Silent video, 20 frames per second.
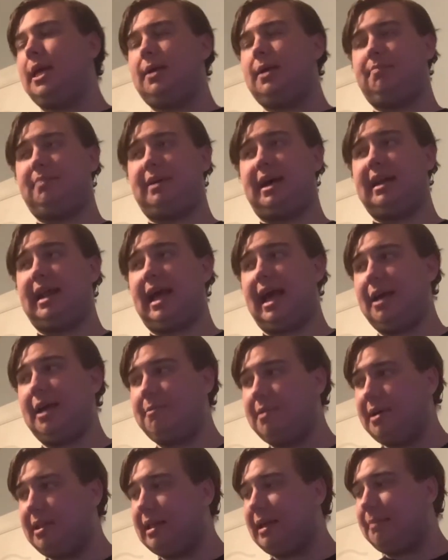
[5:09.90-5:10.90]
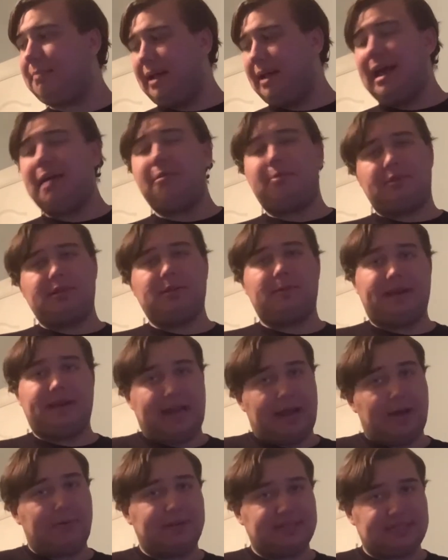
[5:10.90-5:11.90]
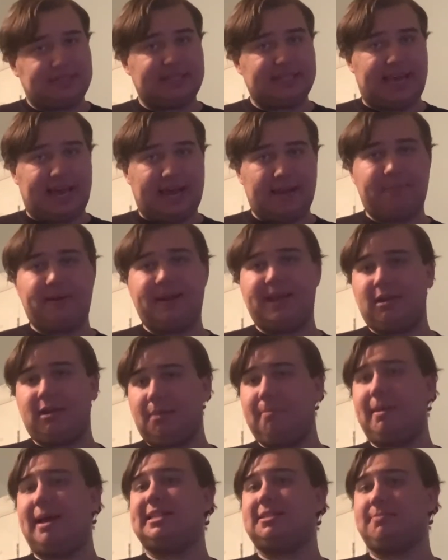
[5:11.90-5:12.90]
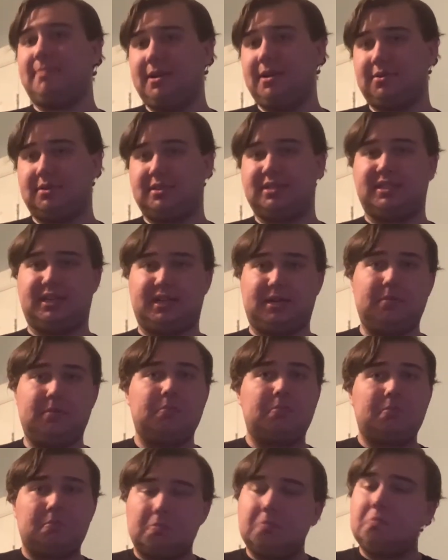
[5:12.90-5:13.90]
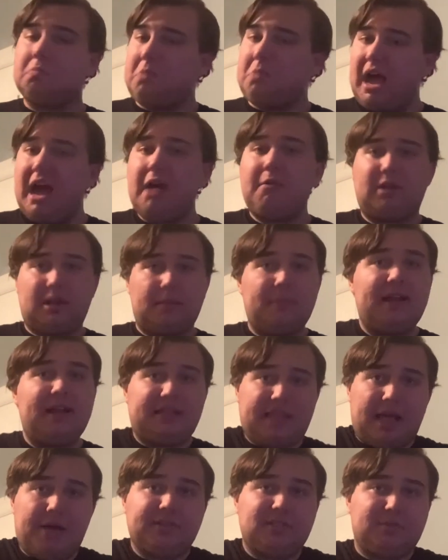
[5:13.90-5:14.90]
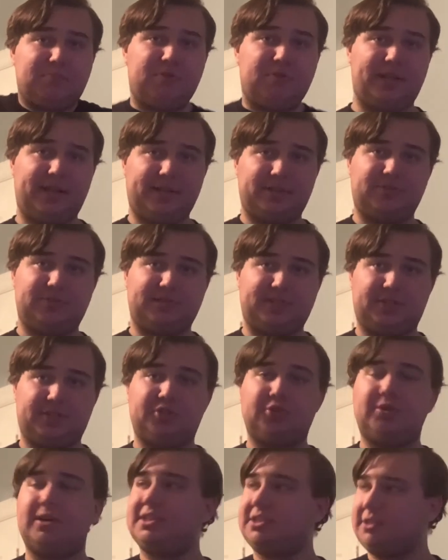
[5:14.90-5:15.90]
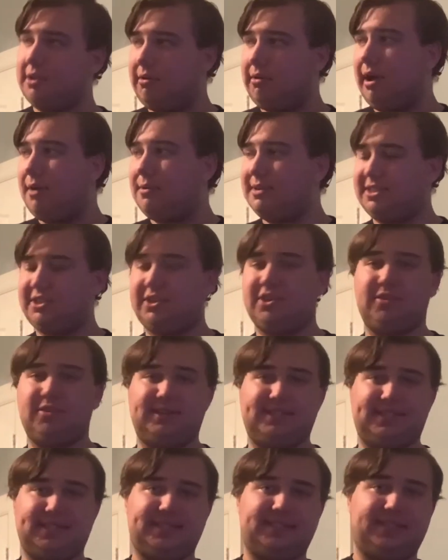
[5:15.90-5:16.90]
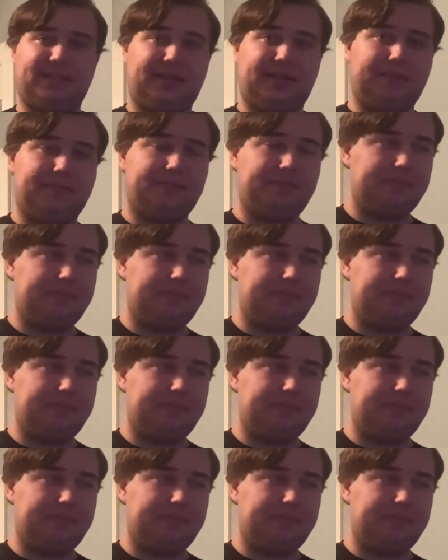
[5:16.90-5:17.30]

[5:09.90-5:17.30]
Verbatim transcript: But I will. But I will admit I was sad. But hearing Mads Mikkelsen, I will admit that was a pretty interesting choice. So I was curious to see